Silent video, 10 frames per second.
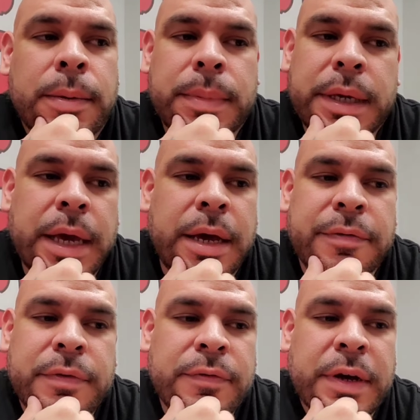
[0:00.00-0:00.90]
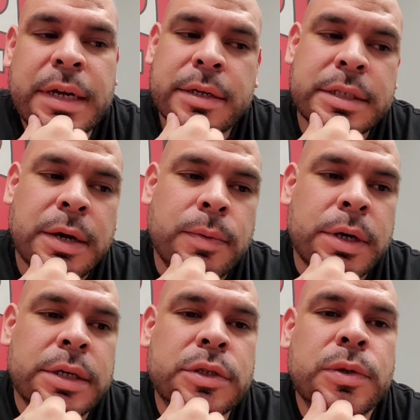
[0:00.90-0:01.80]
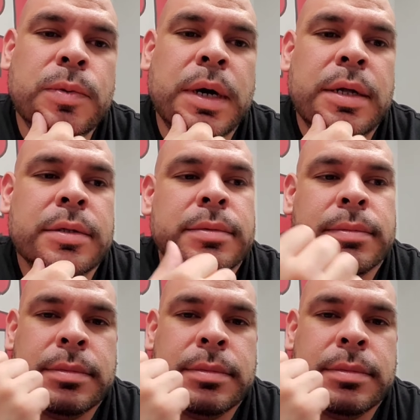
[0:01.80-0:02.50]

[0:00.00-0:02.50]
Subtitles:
but yeah, if you find out it's not working too well,